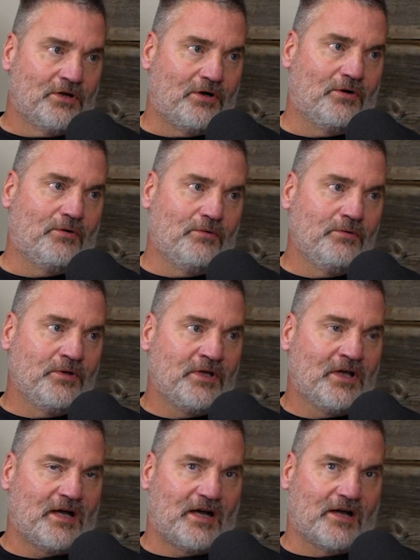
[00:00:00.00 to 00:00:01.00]
own
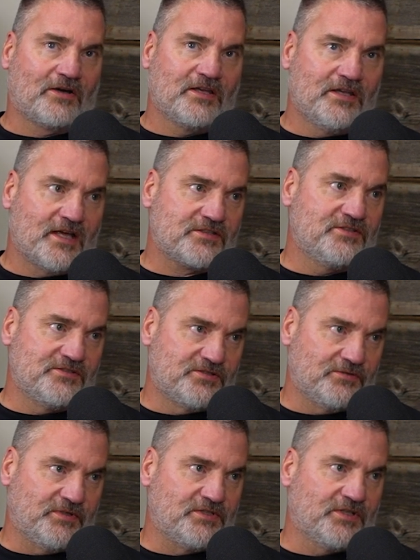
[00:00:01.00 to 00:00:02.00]
our connections
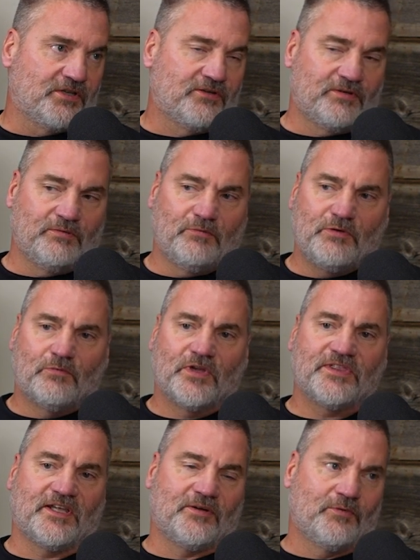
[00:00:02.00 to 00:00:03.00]
to each other, and we
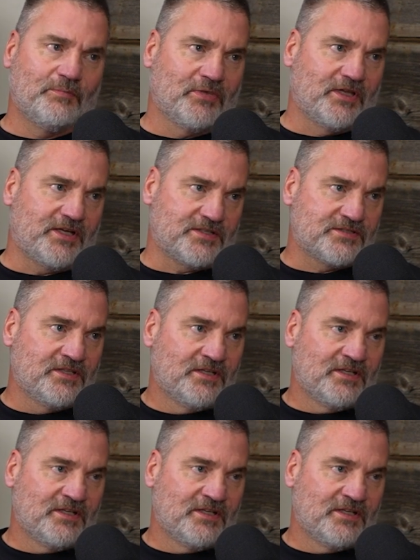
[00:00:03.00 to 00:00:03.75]
want that in one place.